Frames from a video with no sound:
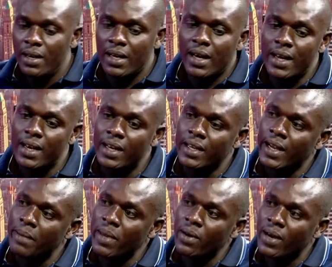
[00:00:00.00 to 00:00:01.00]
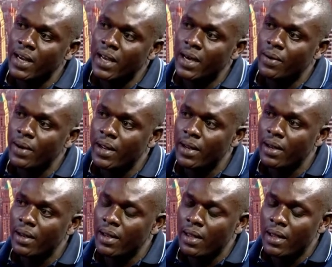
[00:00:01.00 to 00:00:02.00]
Nikaenda nikapewa dawa.
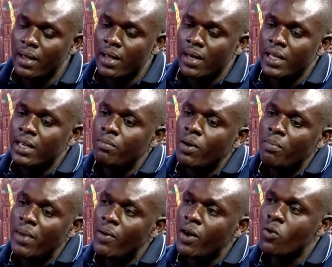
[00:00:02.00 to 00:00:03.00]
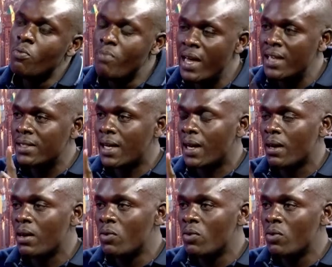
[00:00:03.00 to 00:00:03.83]
Nilipopewa kumeza